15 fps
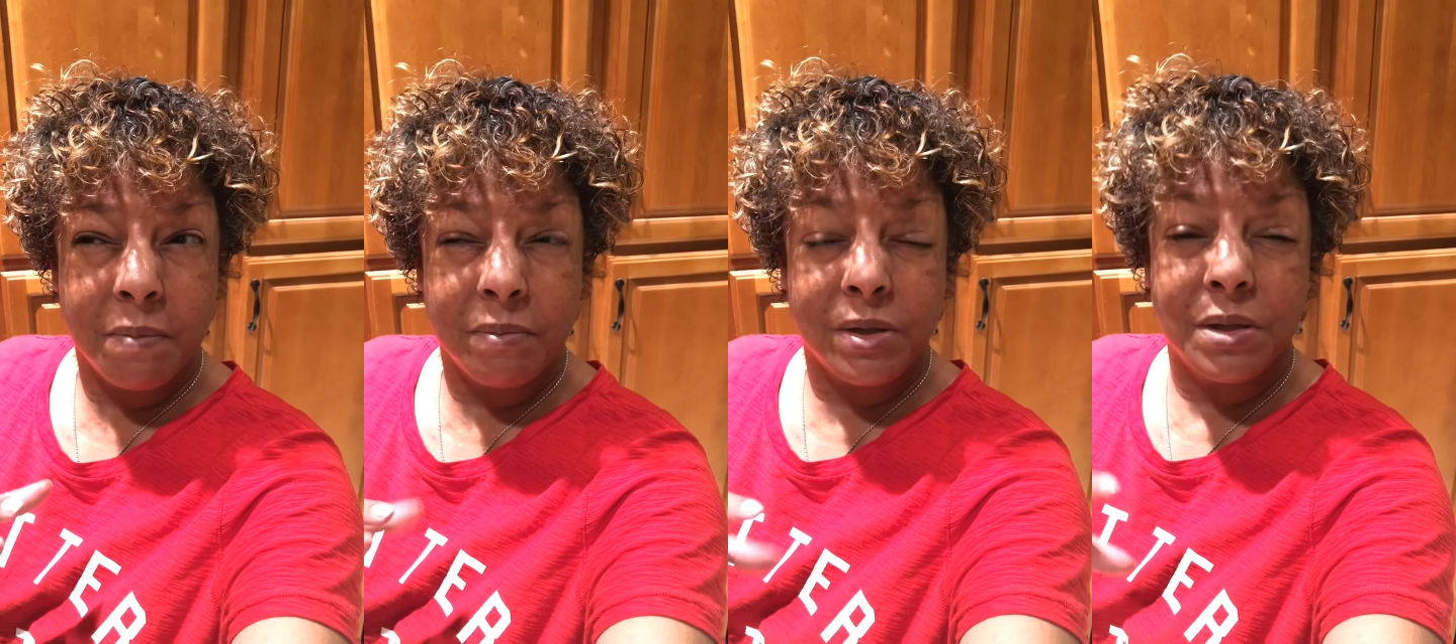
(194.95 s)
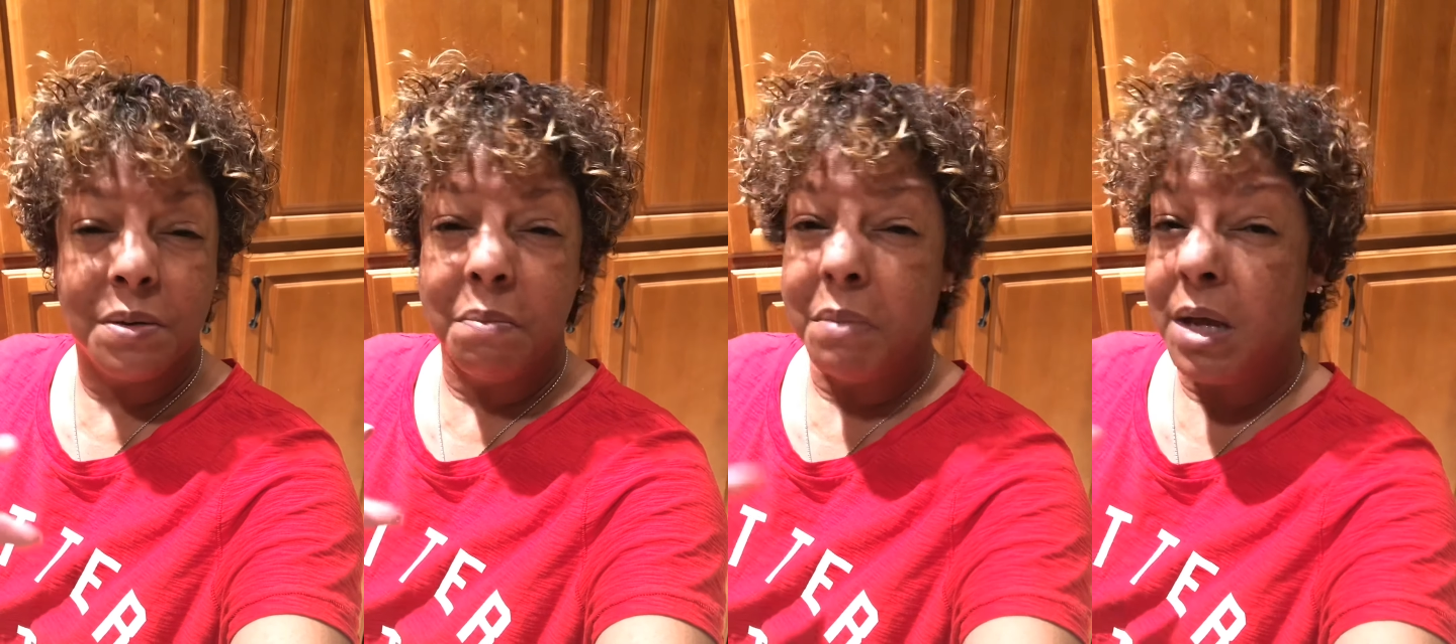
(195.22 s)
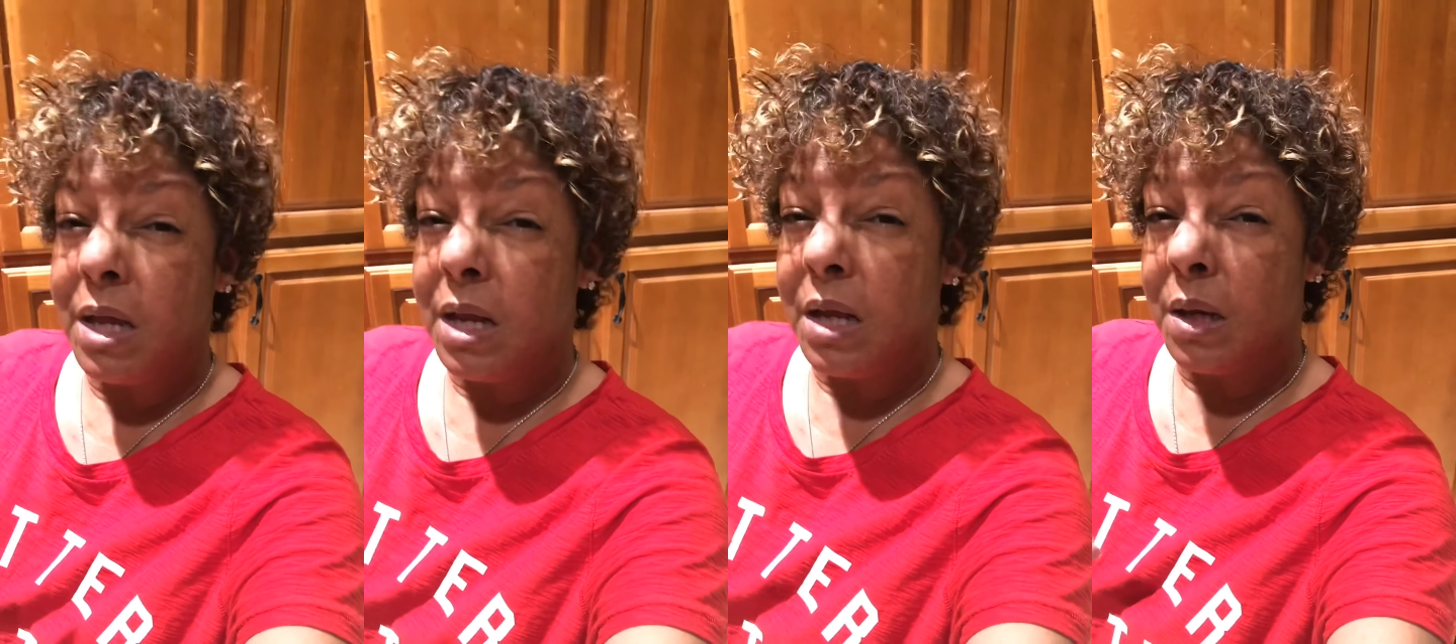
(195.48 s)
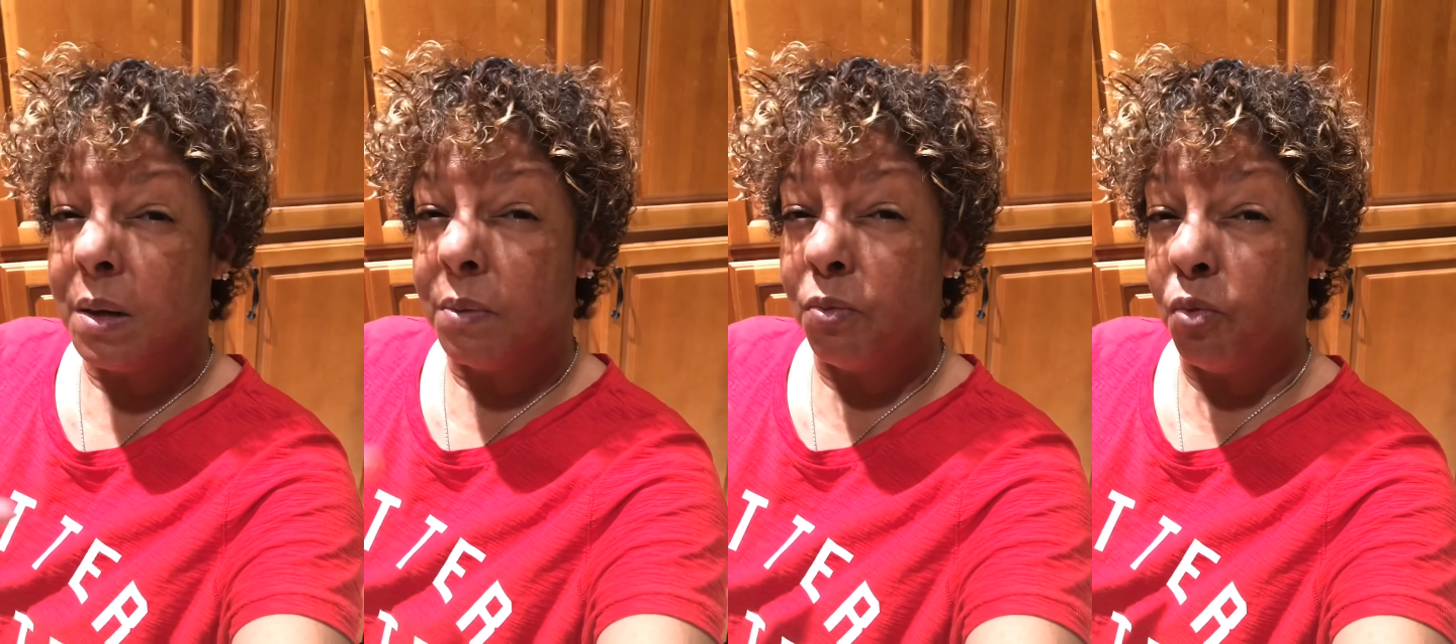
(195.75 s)
to
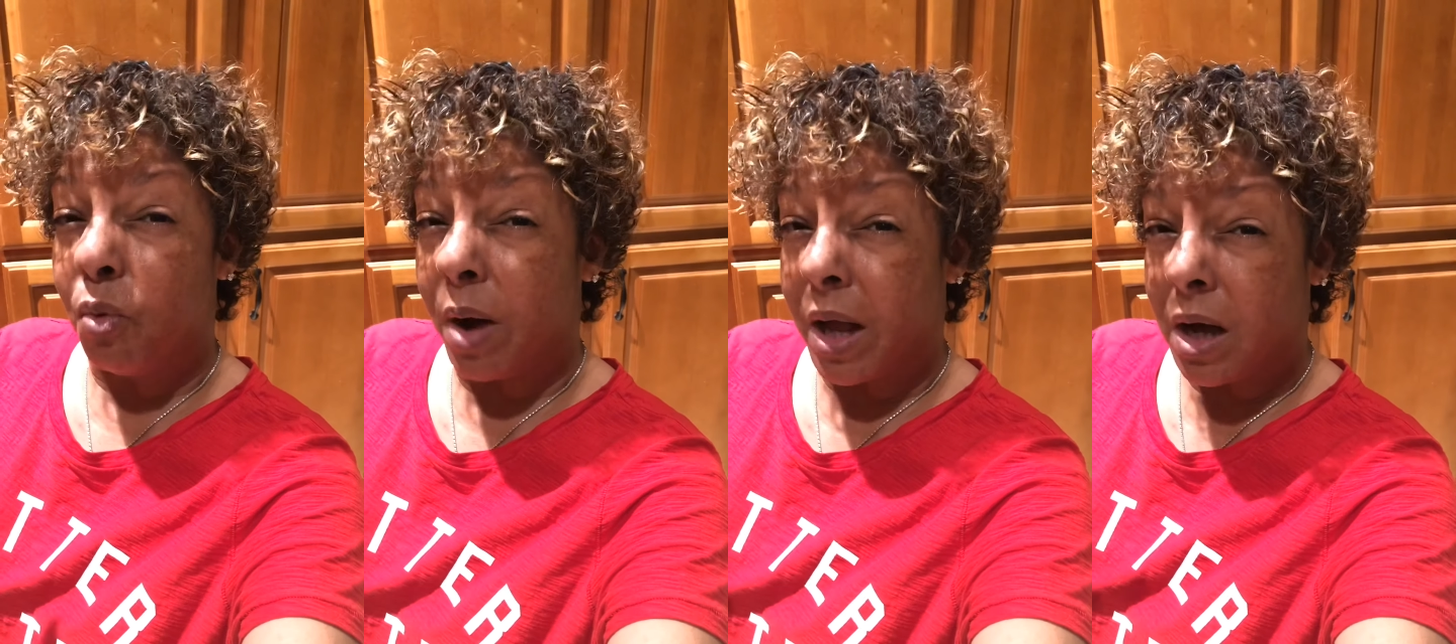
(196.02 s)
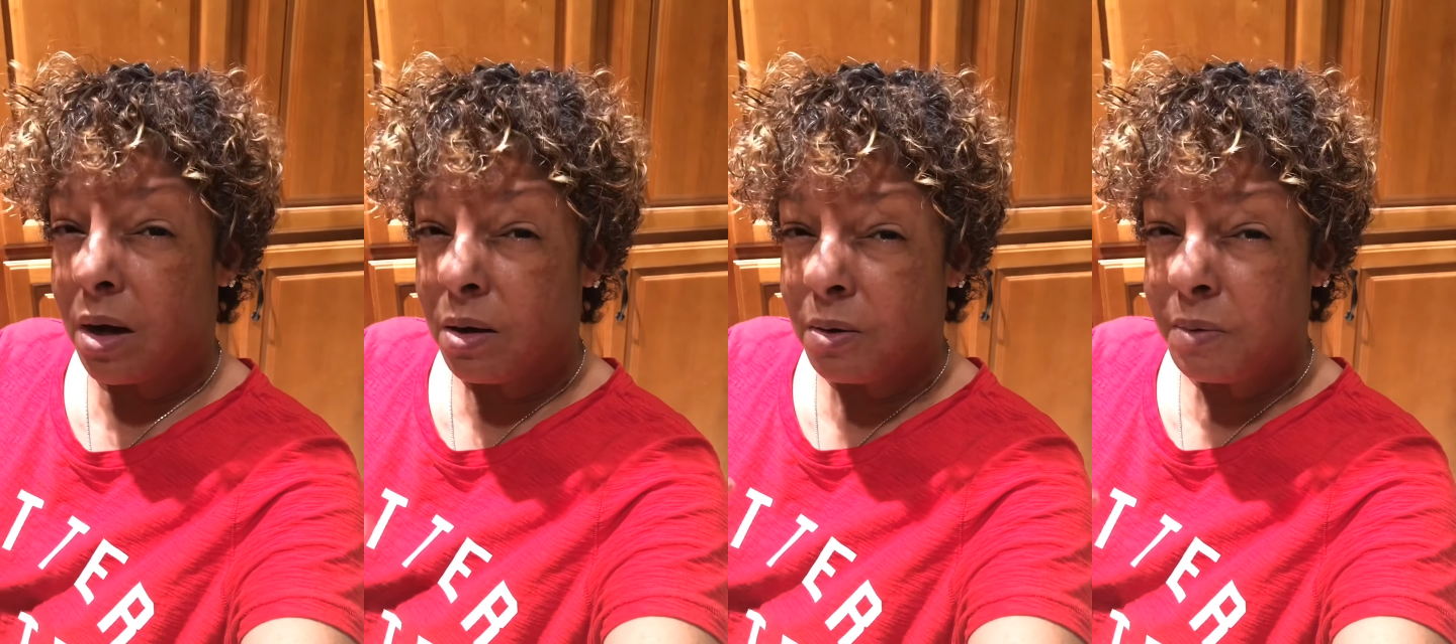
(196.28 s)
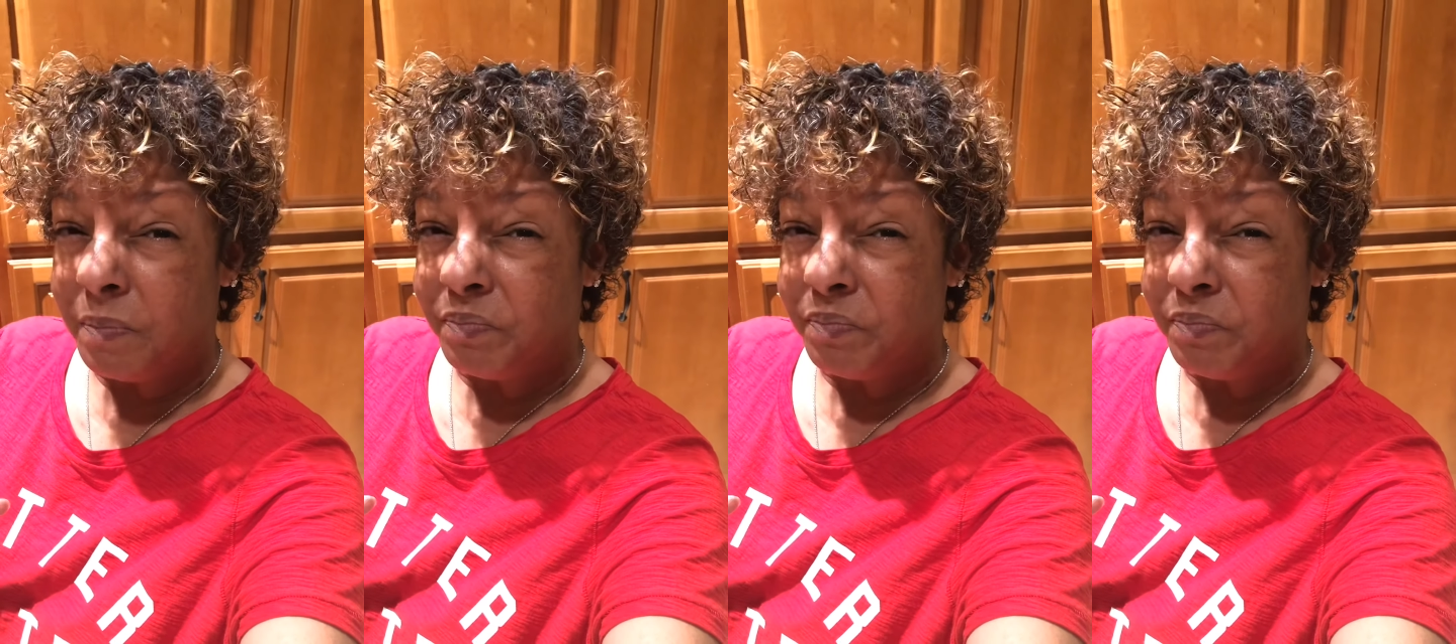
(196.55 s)
medium well,